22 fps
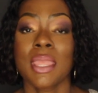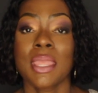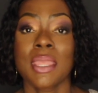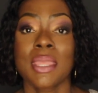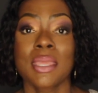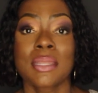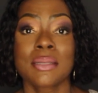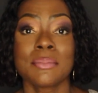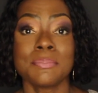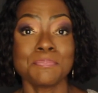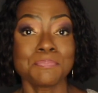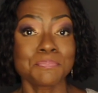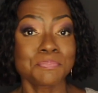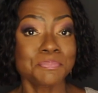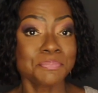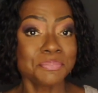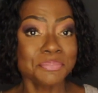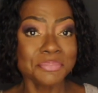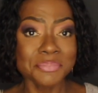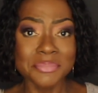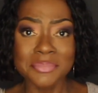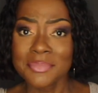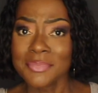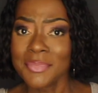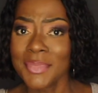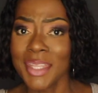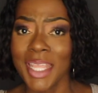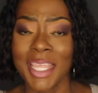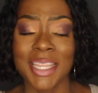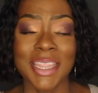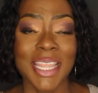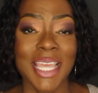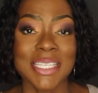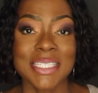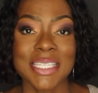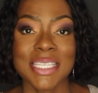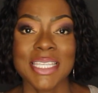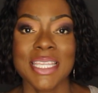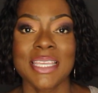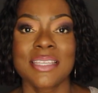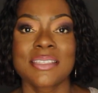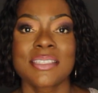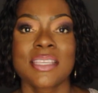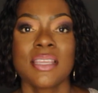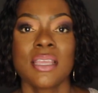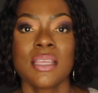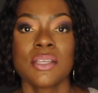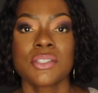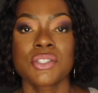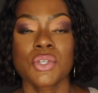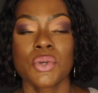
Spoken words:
And and that's it.